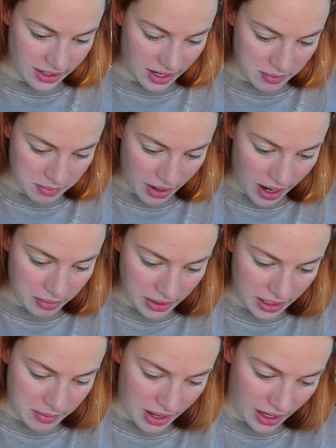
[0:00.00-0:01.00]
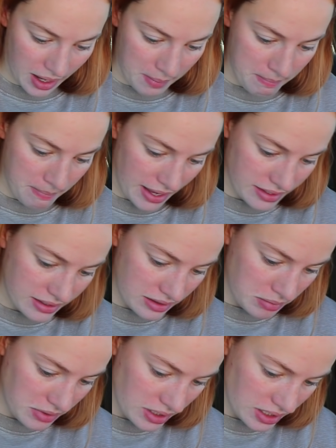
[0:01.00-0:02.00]
I'm probably gonna make a mess
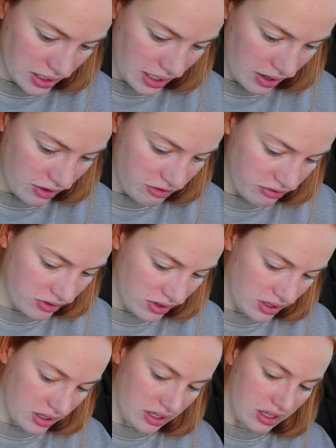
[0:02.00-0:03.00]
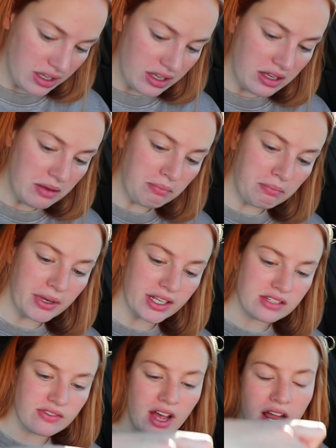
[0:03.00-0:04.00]
on myself, but
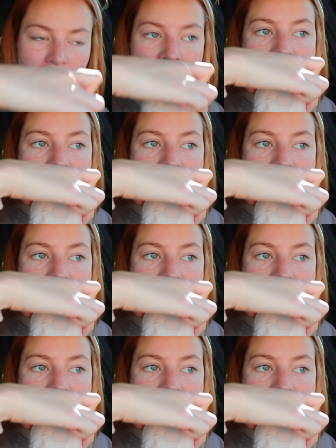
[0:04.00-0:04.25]
it's fine.